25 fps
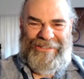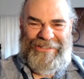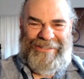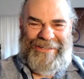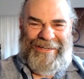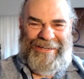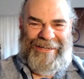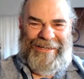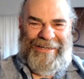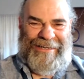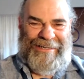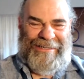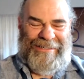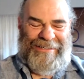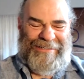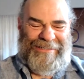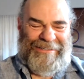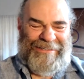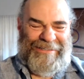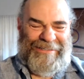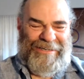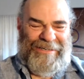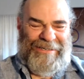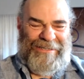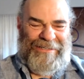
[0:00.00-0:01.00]

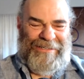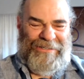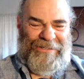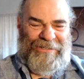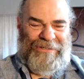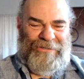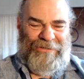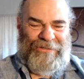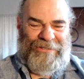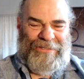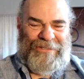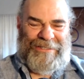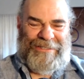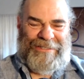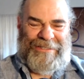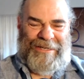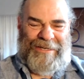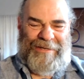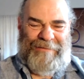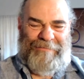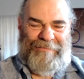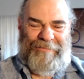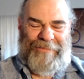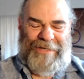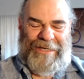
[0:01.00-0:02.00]
and used
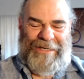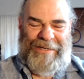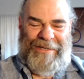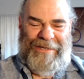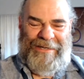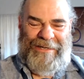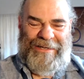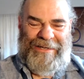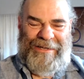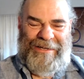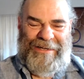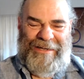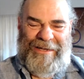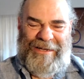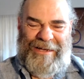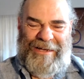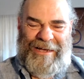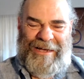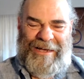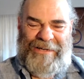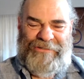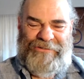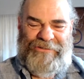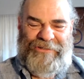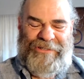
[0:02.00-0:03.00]
some
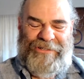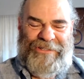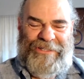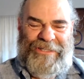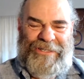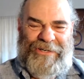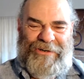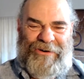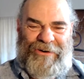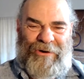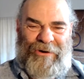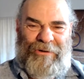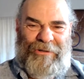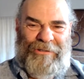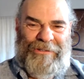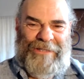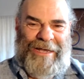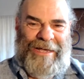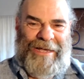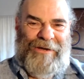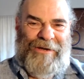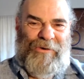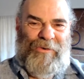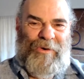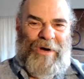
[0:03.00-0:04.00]
100-year-old
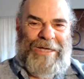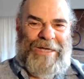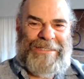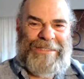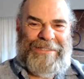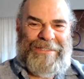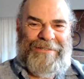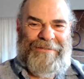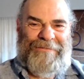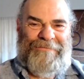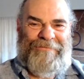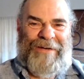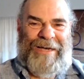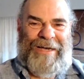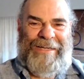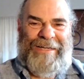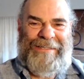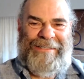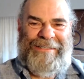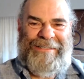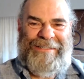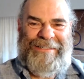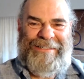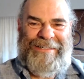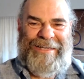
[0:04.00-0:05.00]
ayahuasca vine
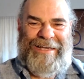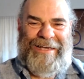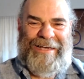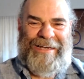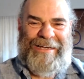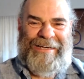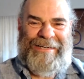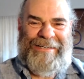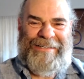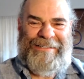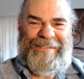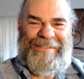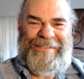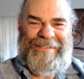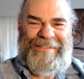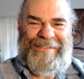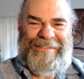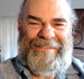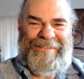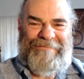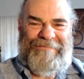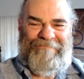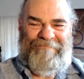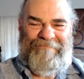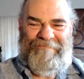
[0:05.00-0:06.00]
he had
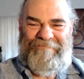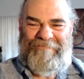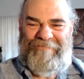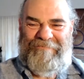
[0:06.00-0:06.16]
and